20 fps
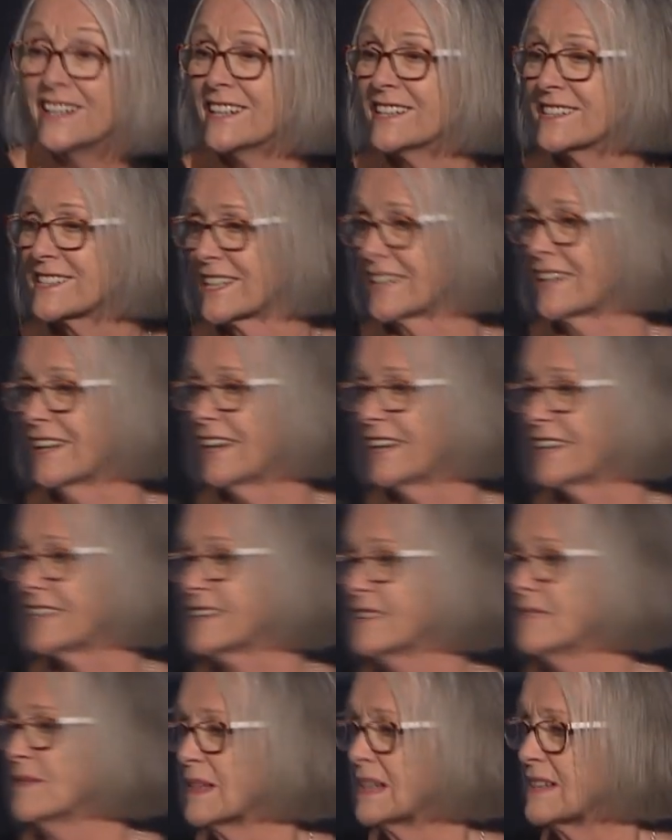
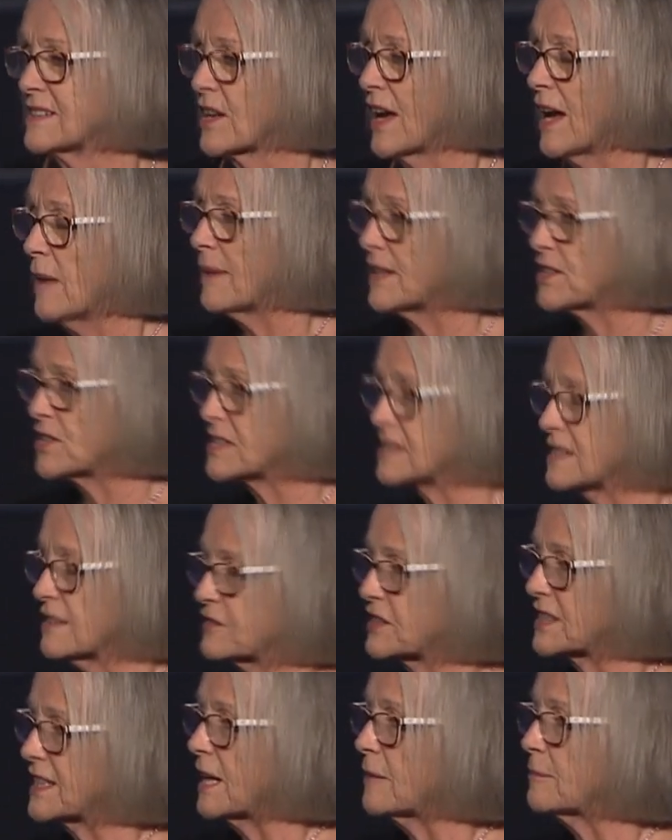today. So, how about just
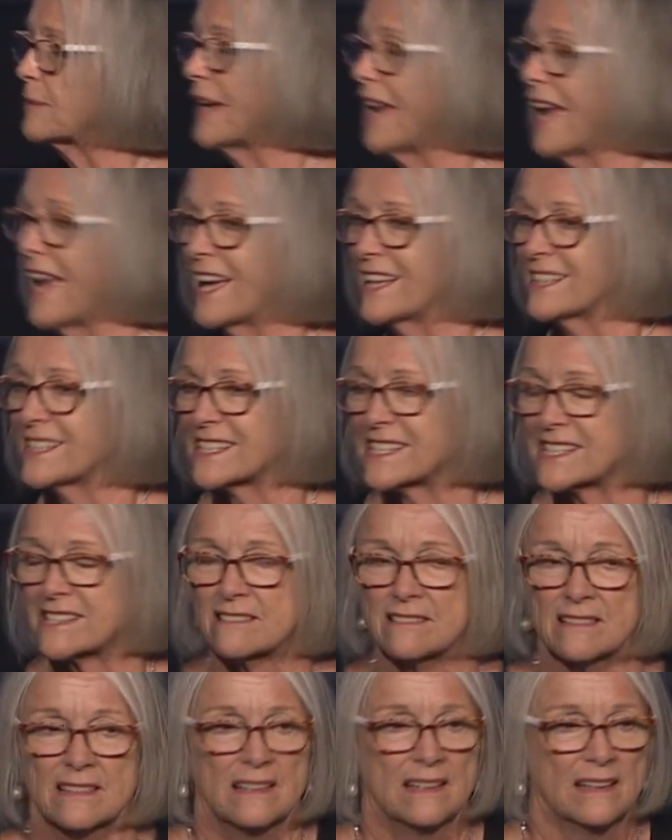lifting up your hands?
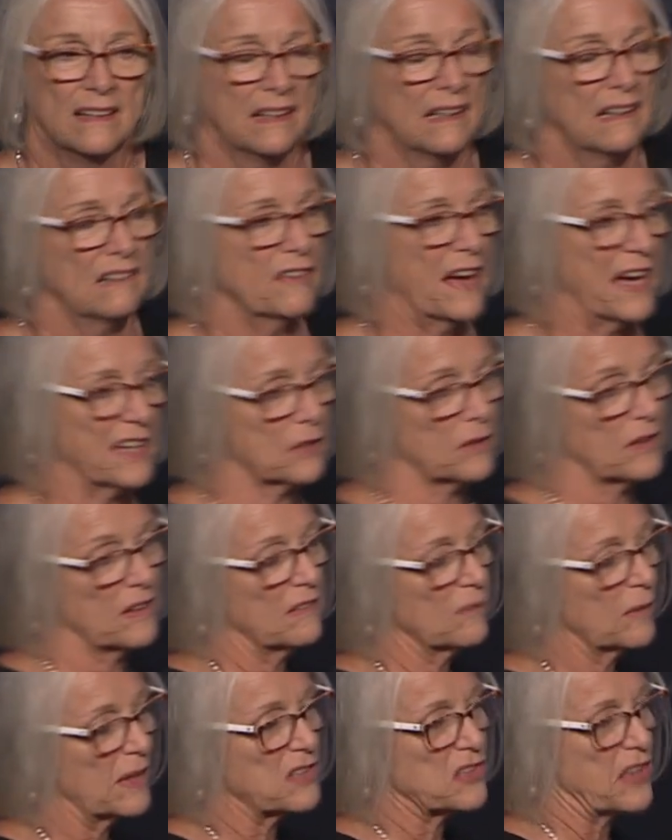Father,
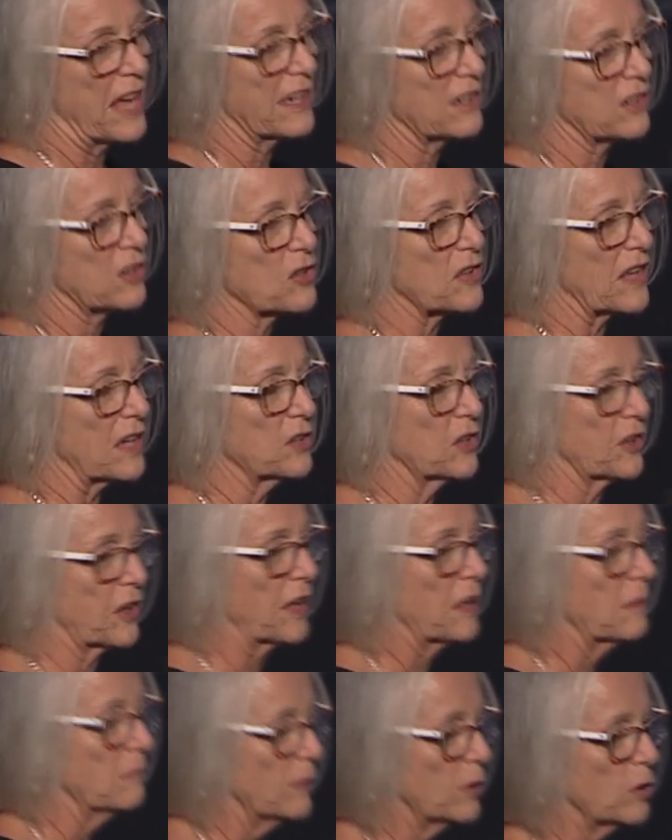we thank you that you're going
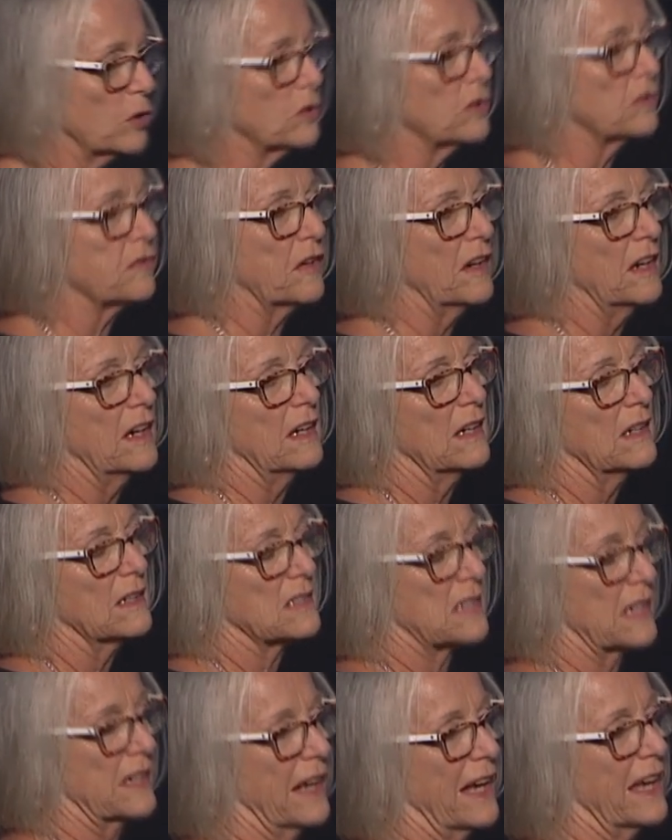to move
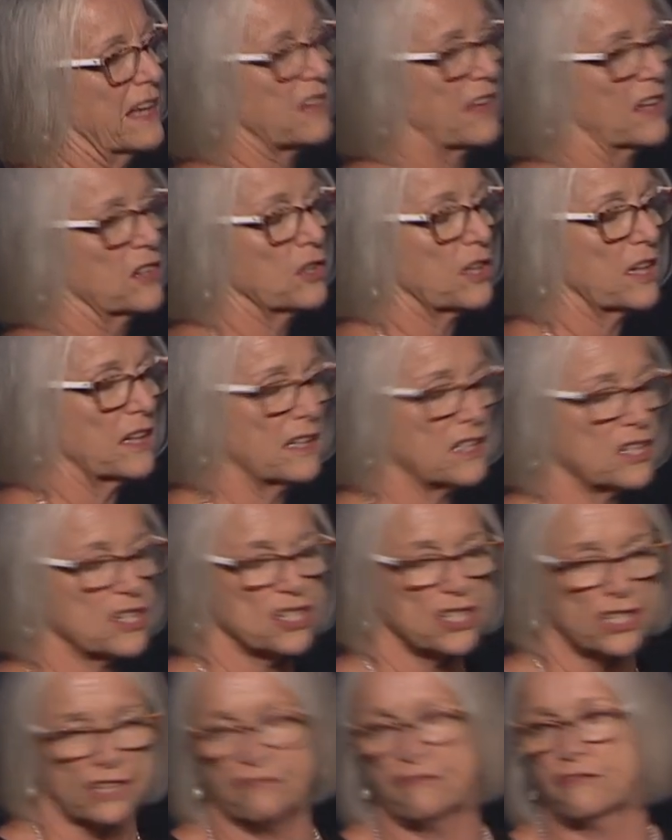today, that you're going to
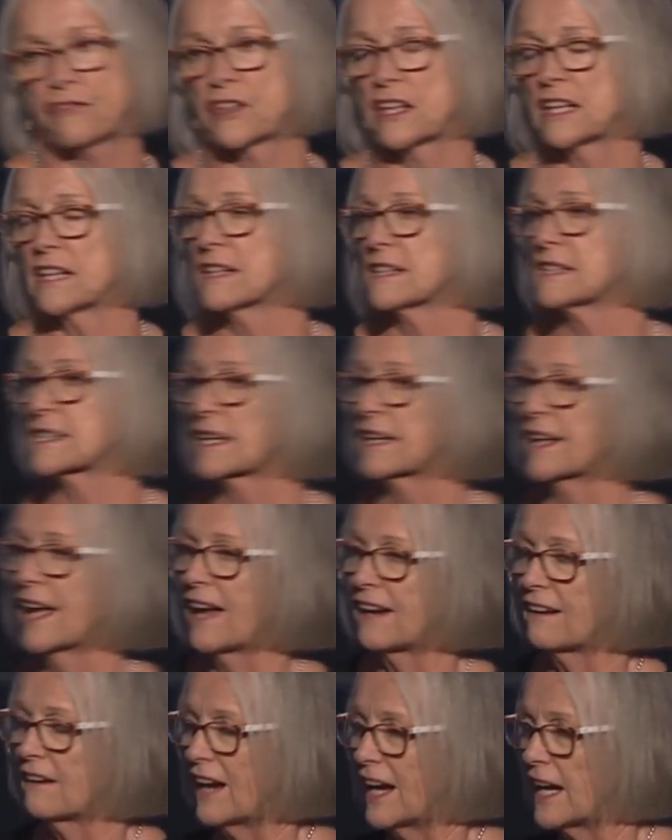shift things in
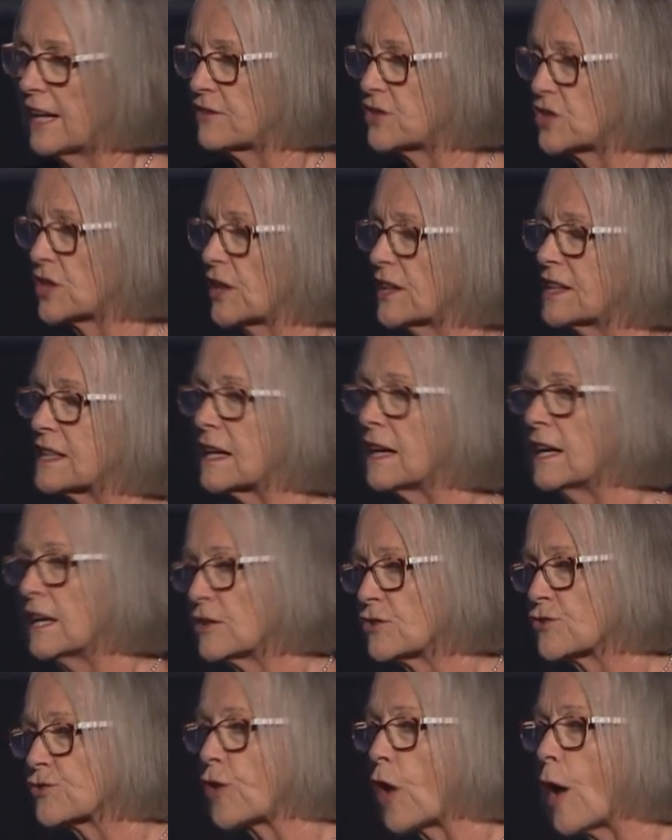our lives. You're going
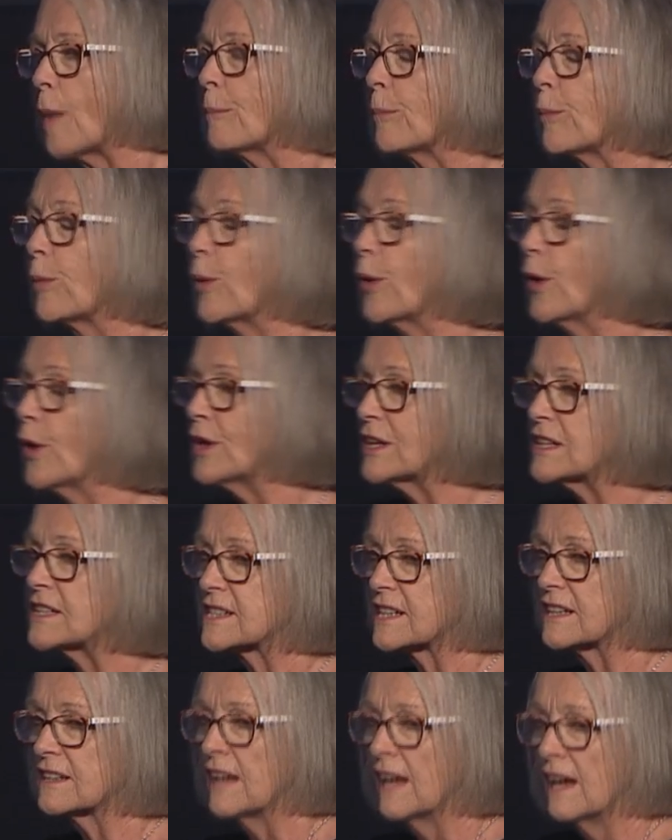to drop
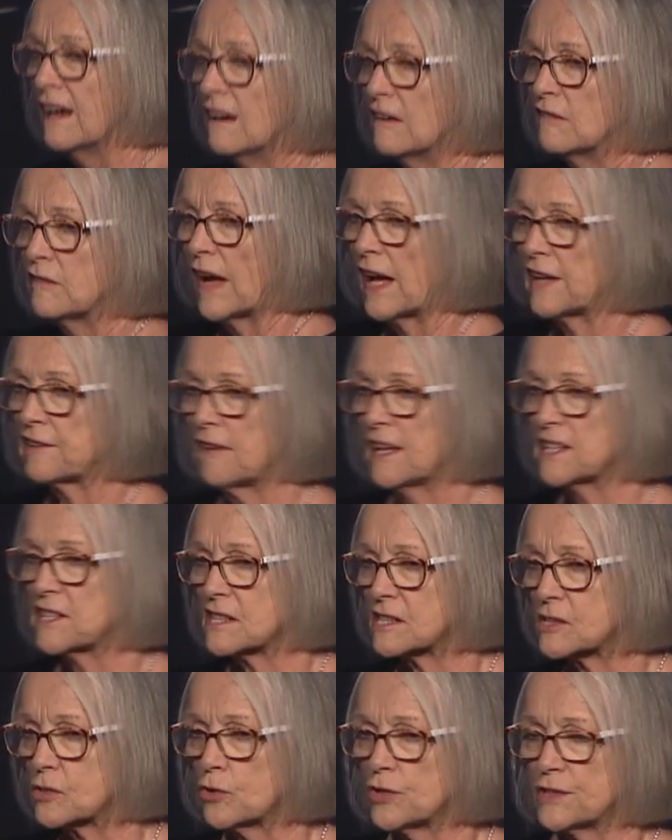words. And Father, I
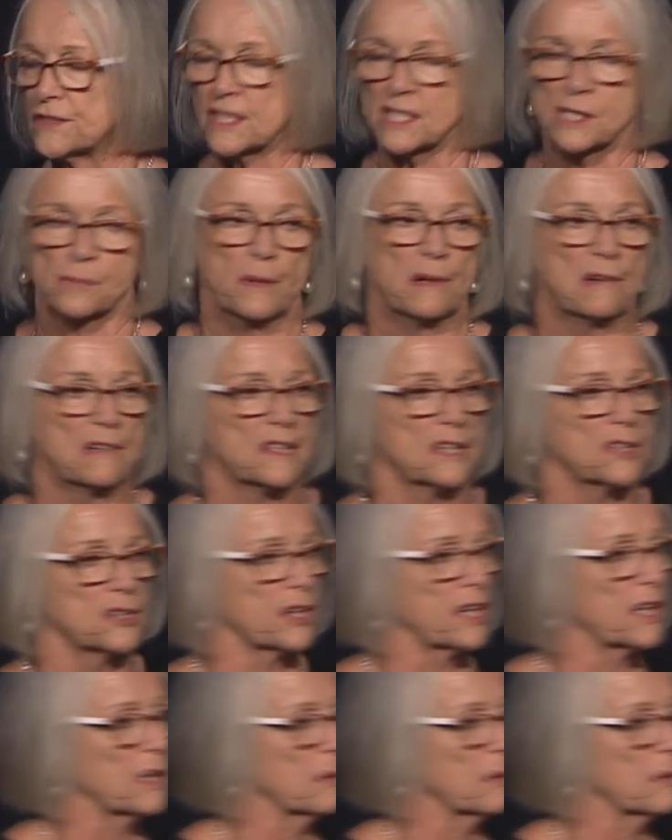just saw in the spirit that you're going